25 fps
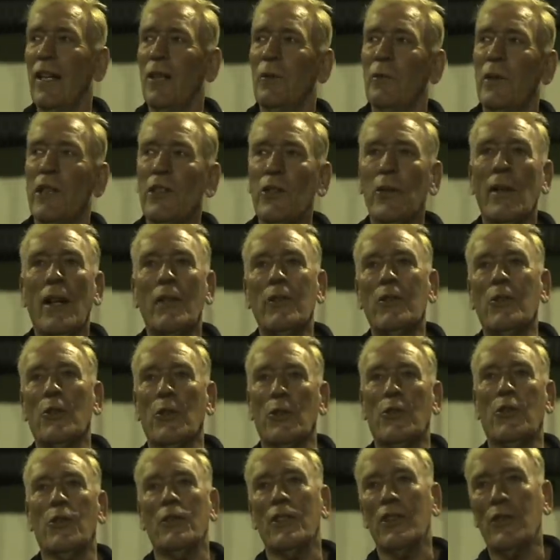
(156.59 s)
when you have
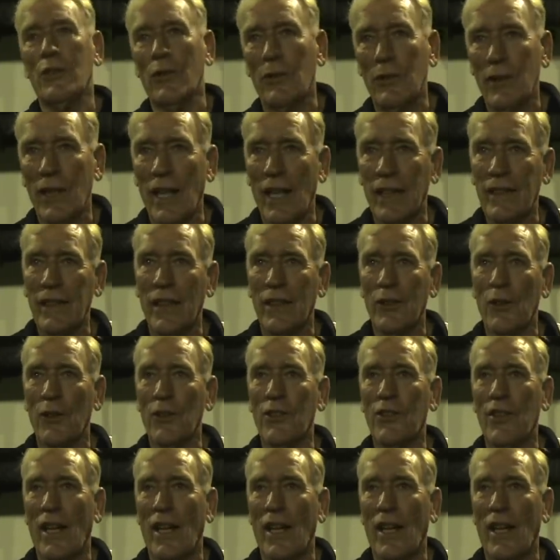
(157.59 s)
such a result like that on